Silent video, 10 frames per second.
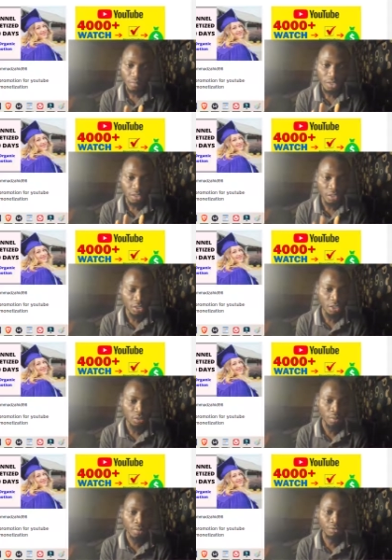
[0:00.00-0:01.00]
this
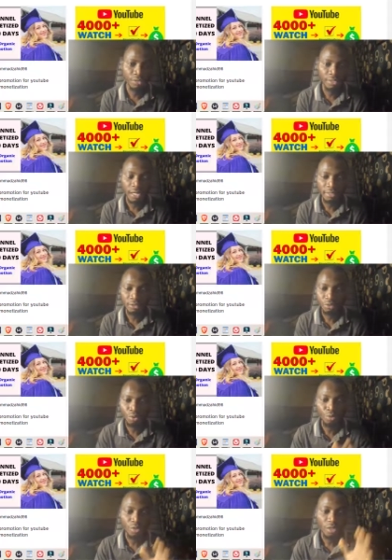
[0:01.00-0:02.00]
keyword research
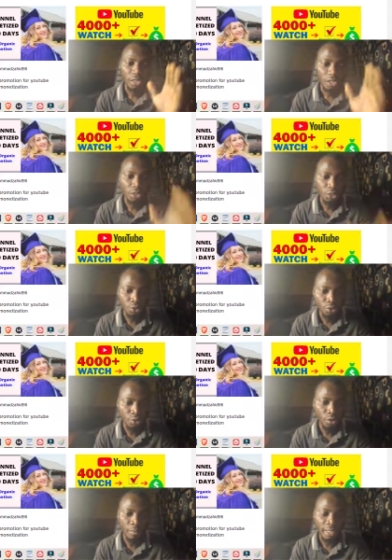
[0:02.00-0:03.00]
to use
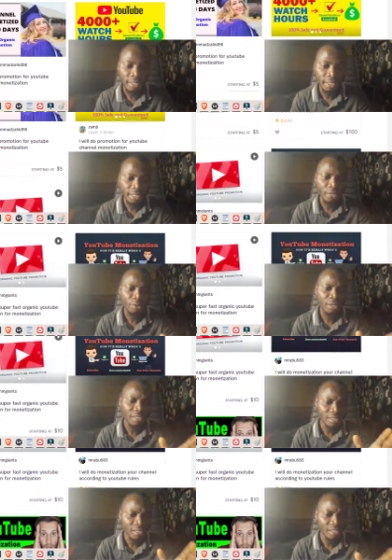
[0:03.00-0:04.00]
on my gig. And you can
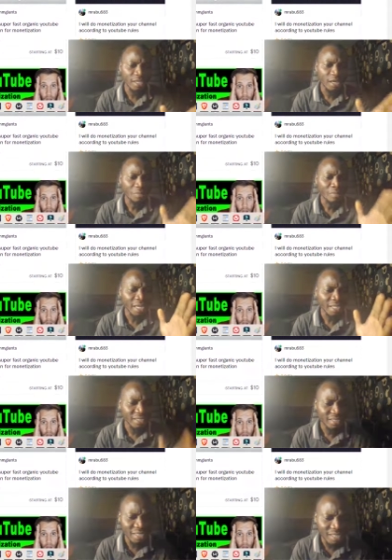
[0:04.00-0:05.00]
see my
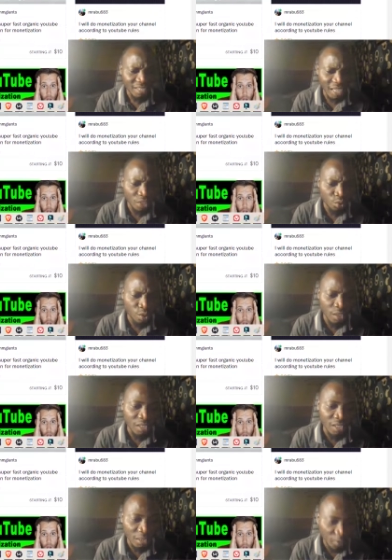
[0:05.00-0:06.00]
gig title is
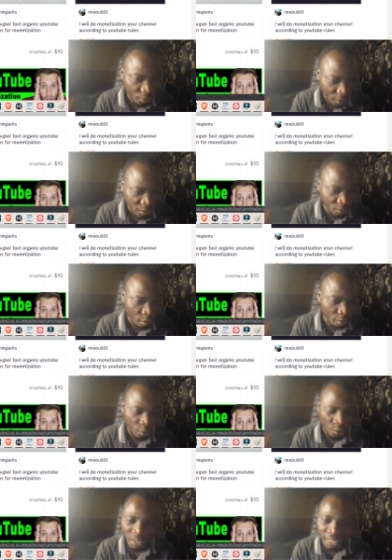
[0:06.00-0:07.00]
different from
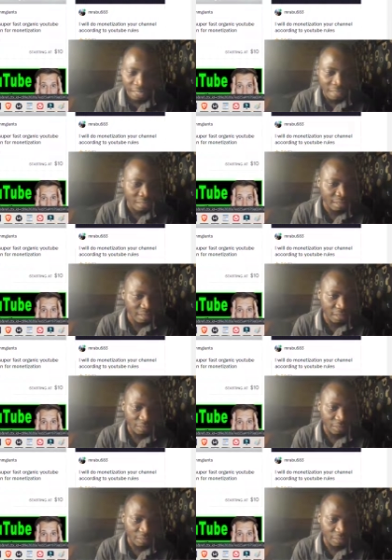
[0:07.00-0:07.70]
other gigs,